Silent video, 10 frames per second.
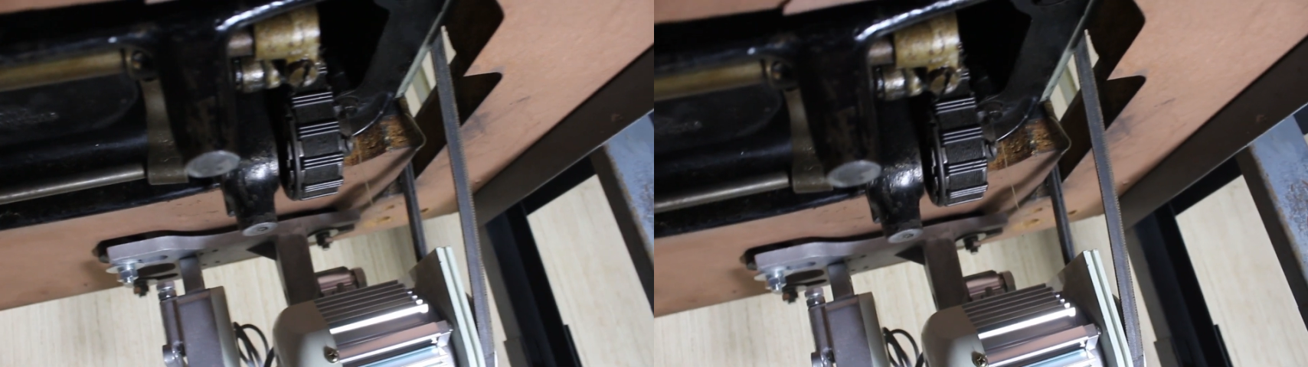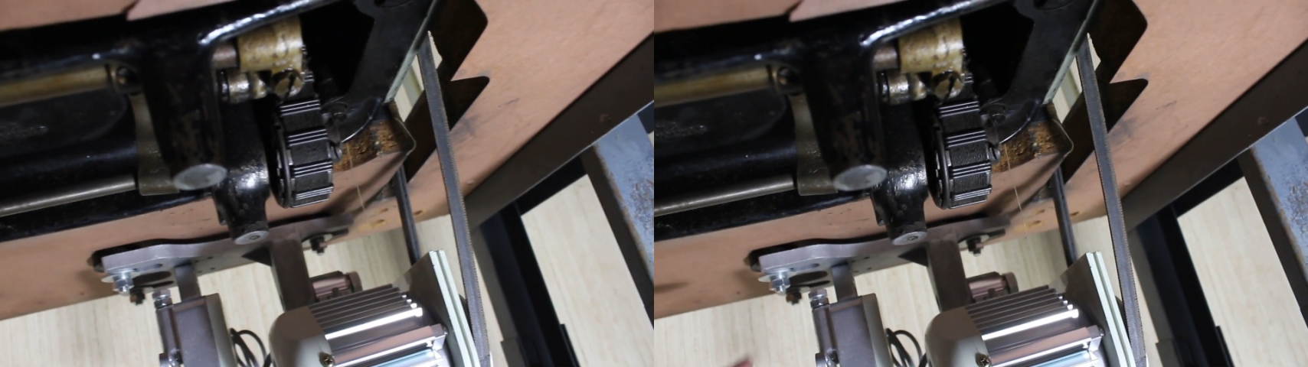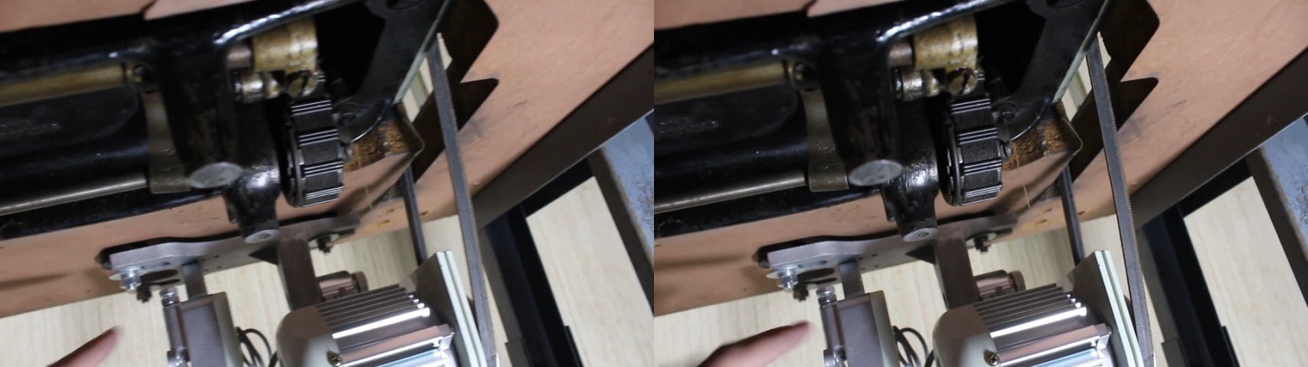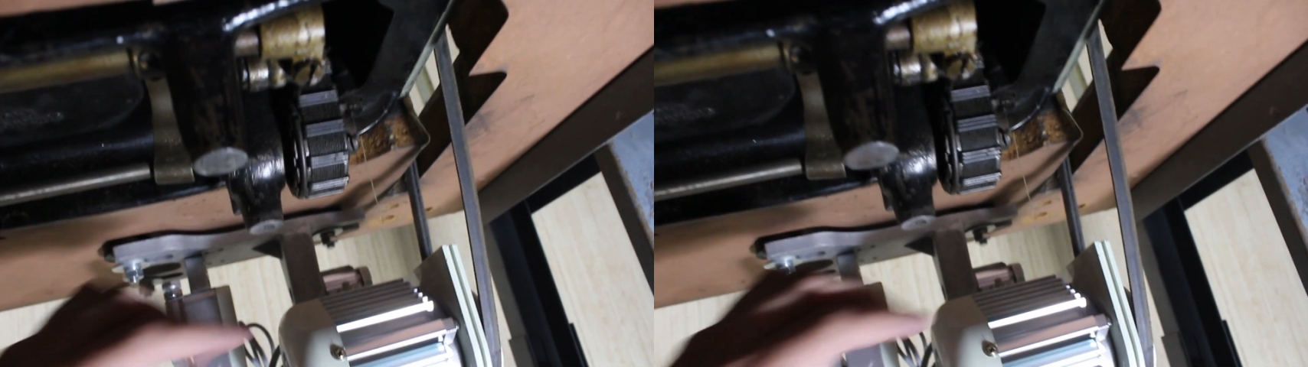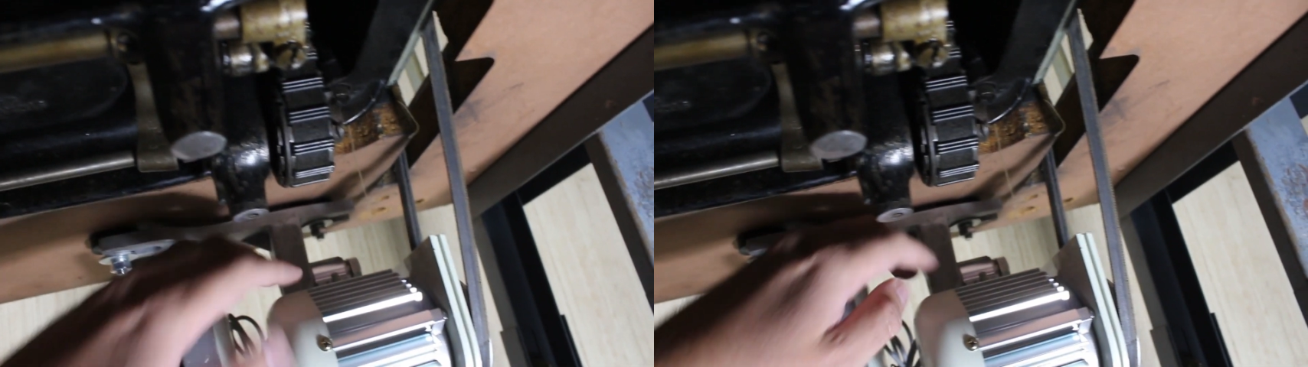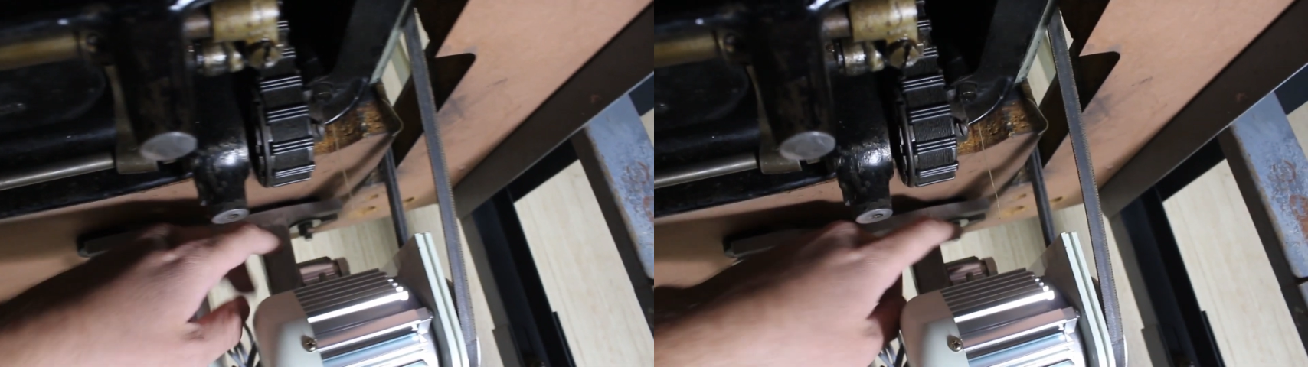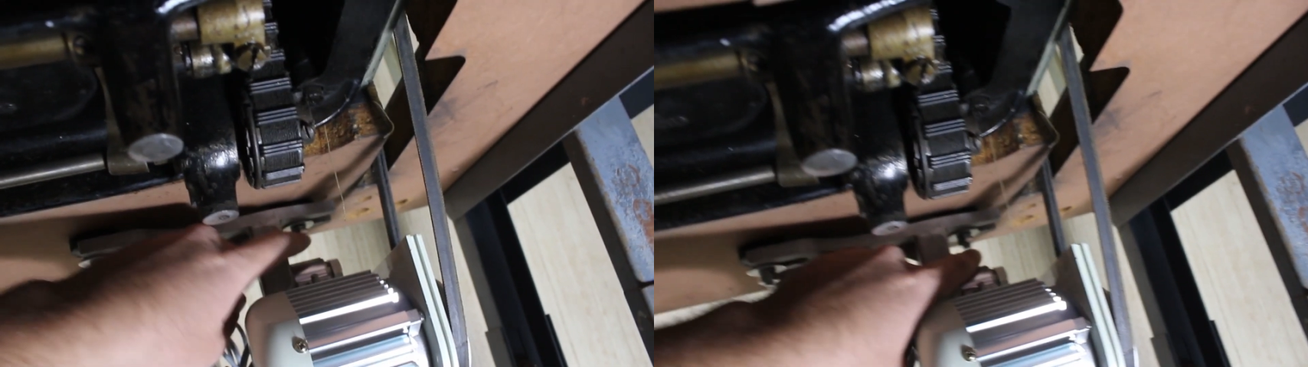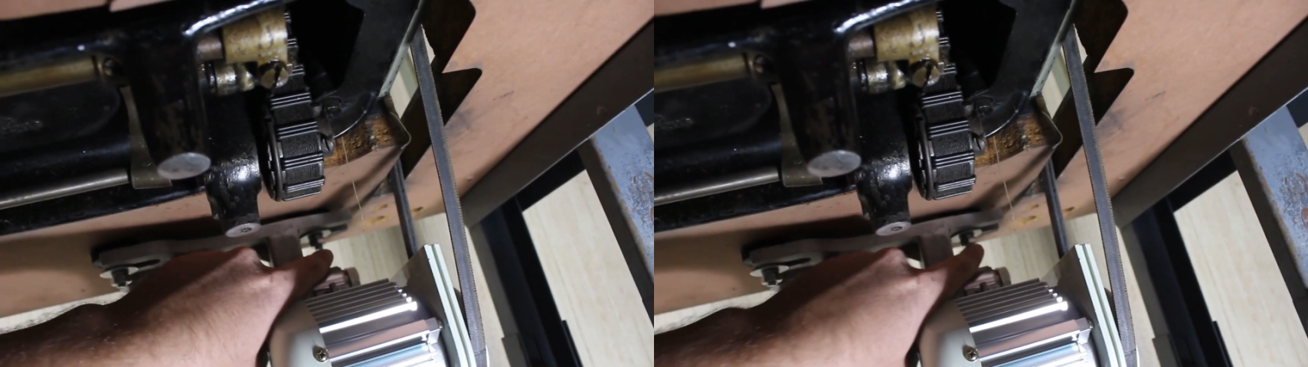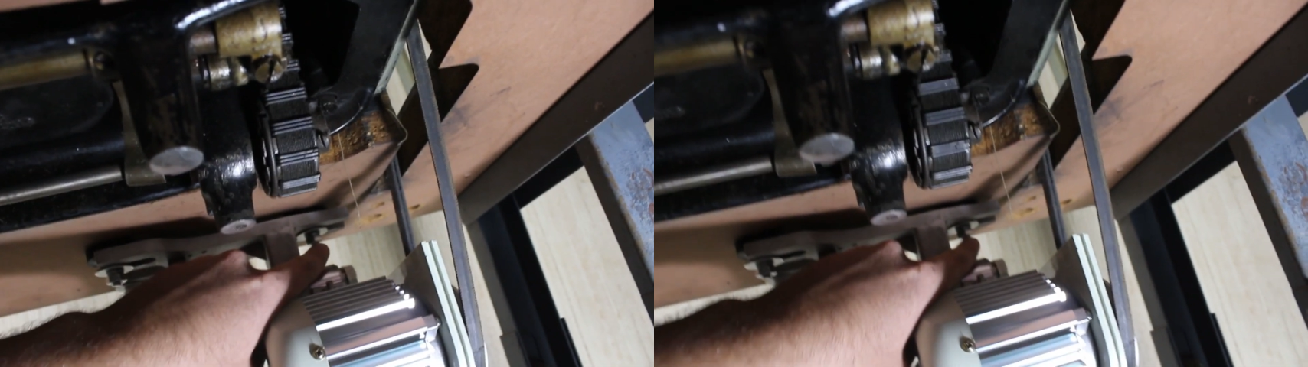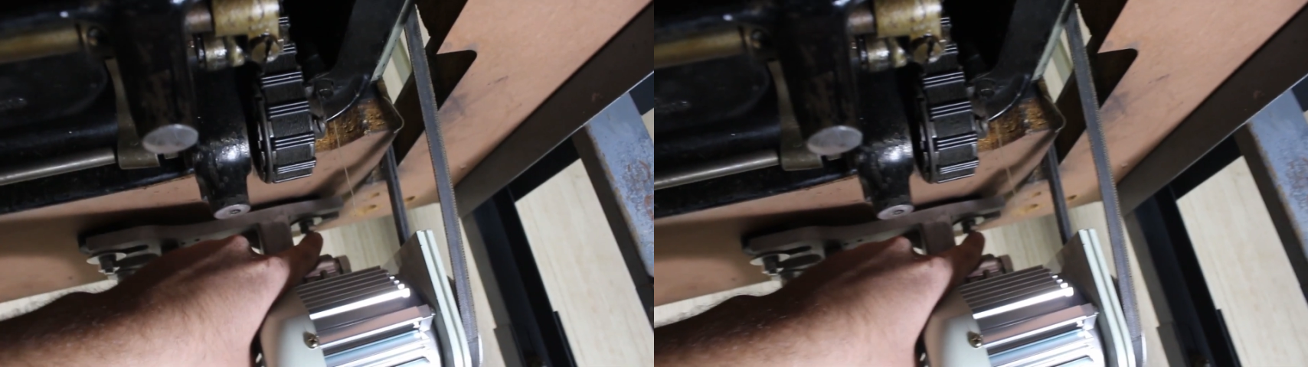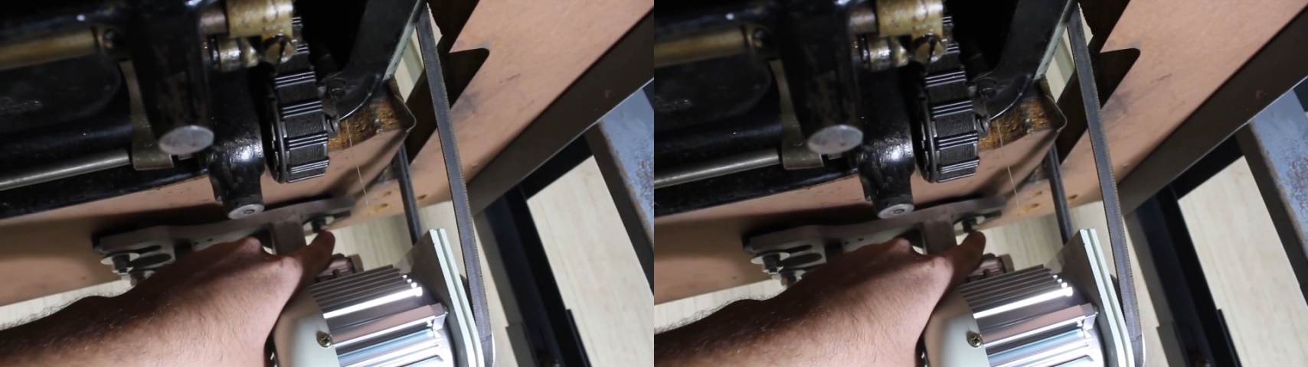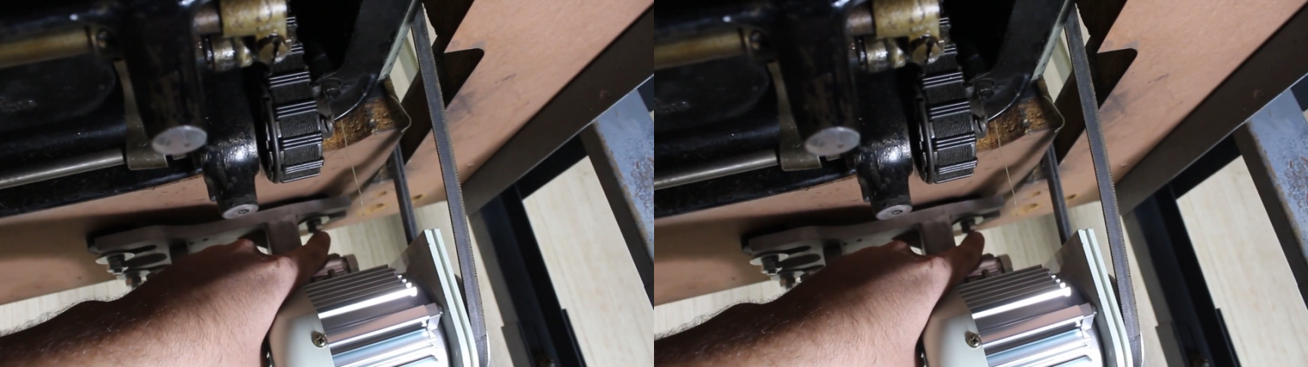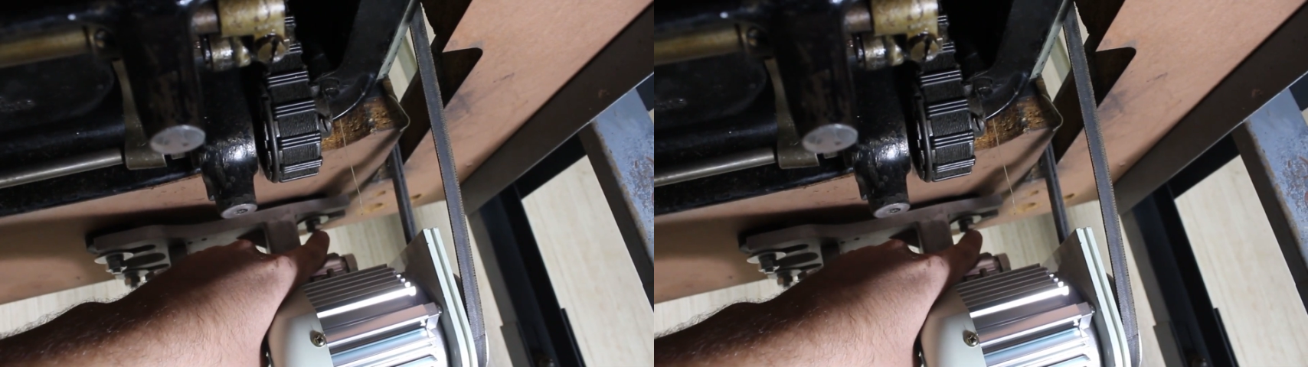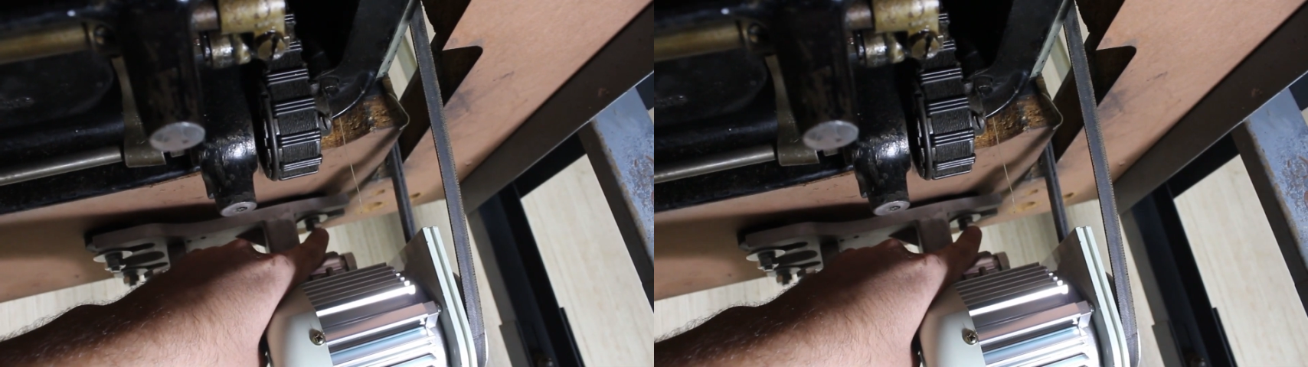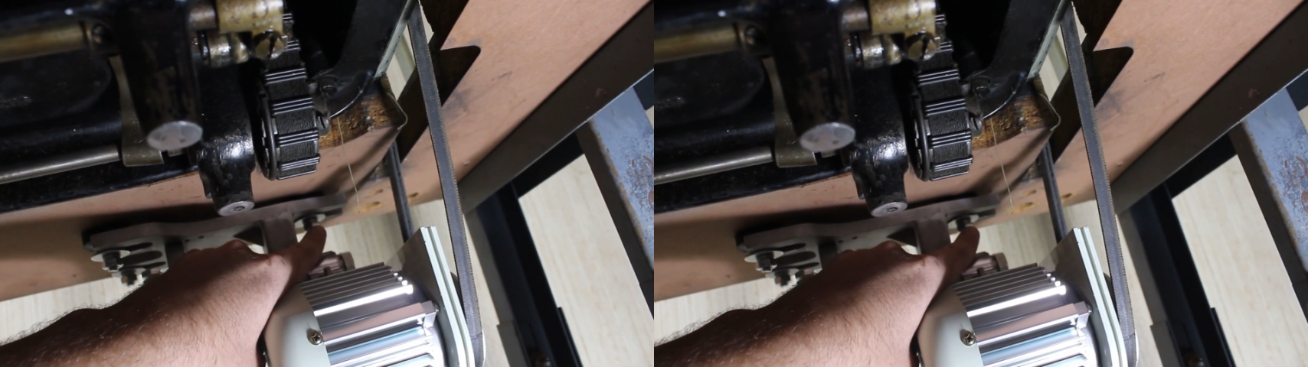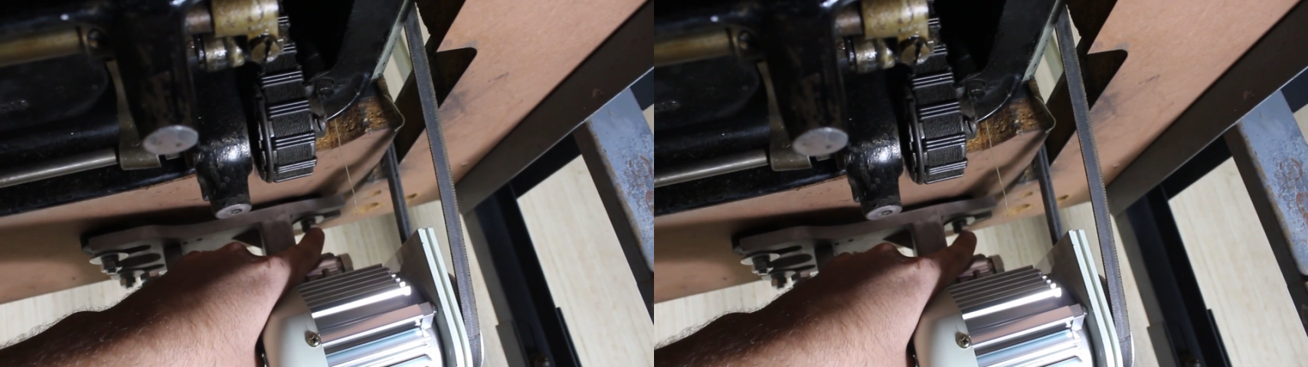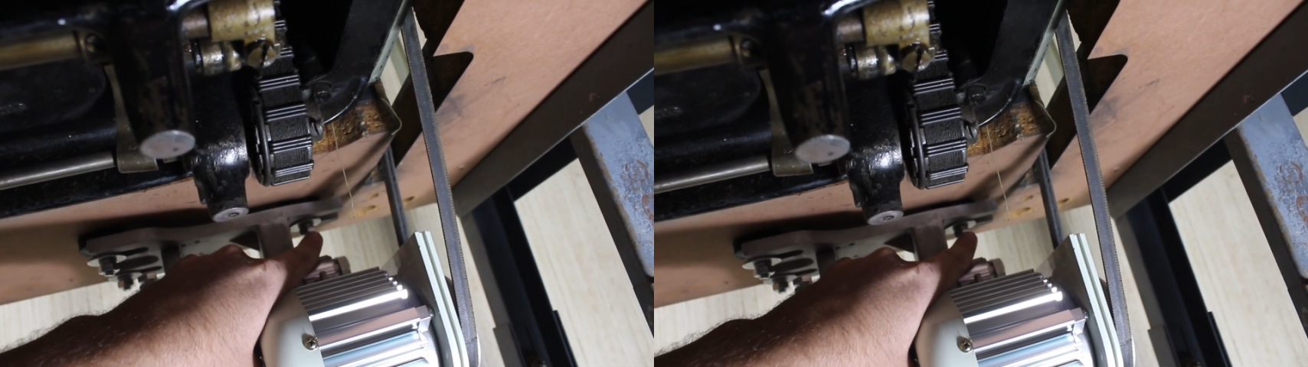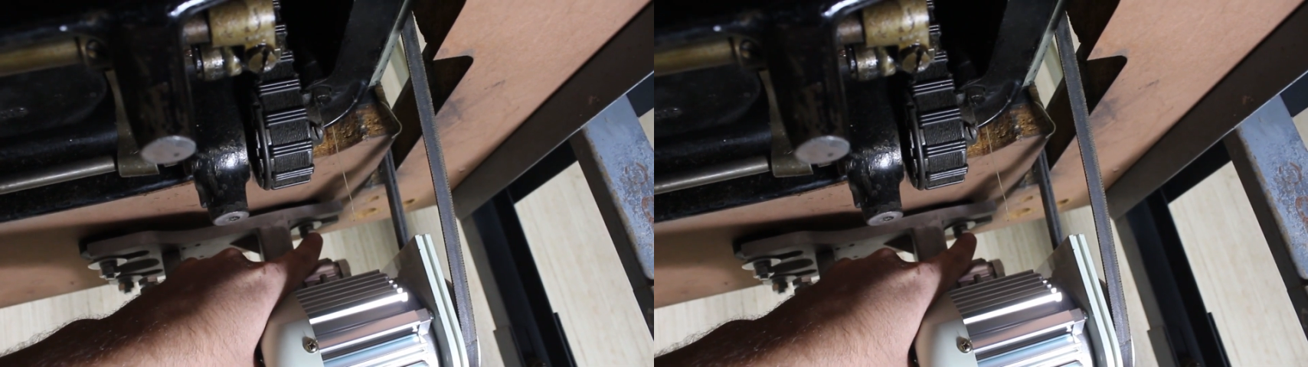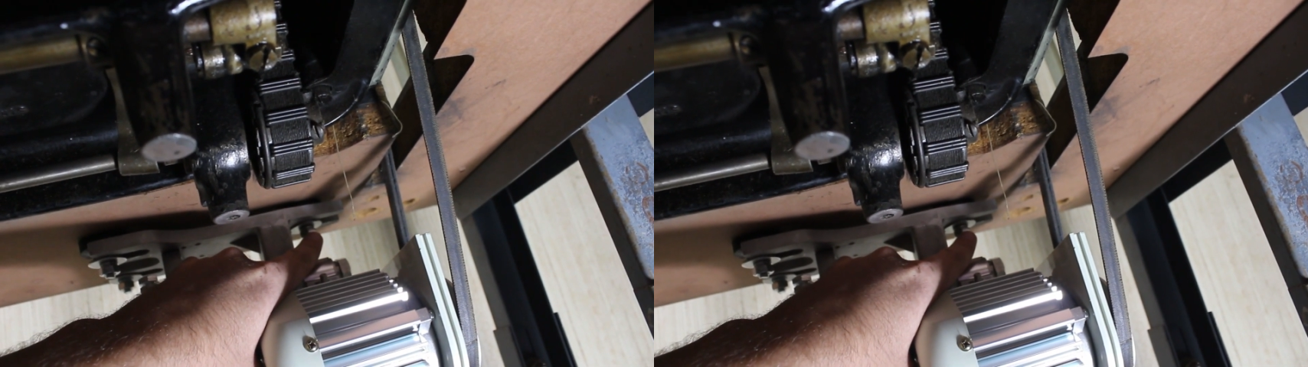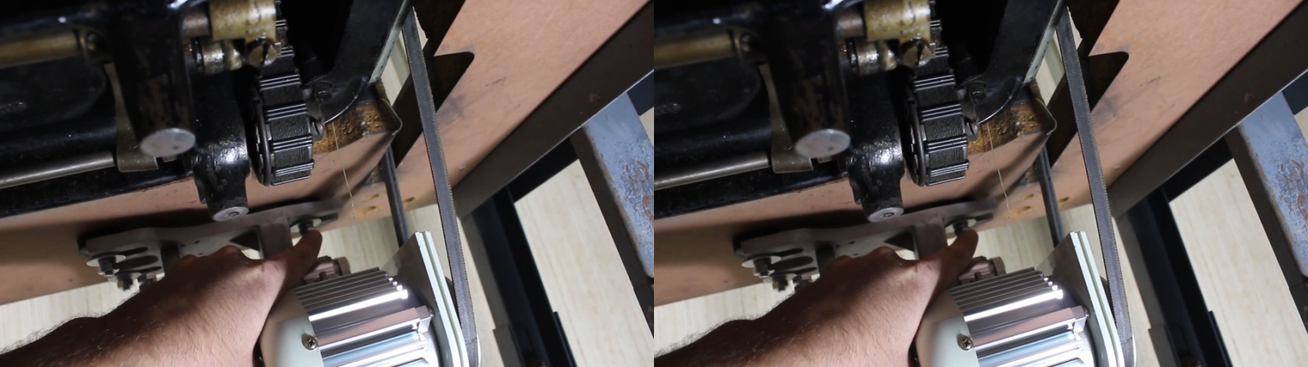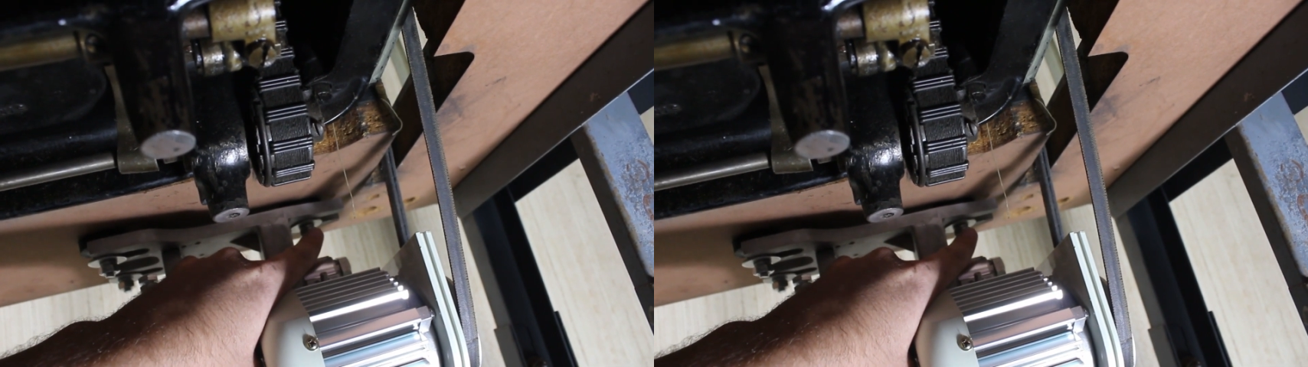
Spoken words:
(no speaker visible)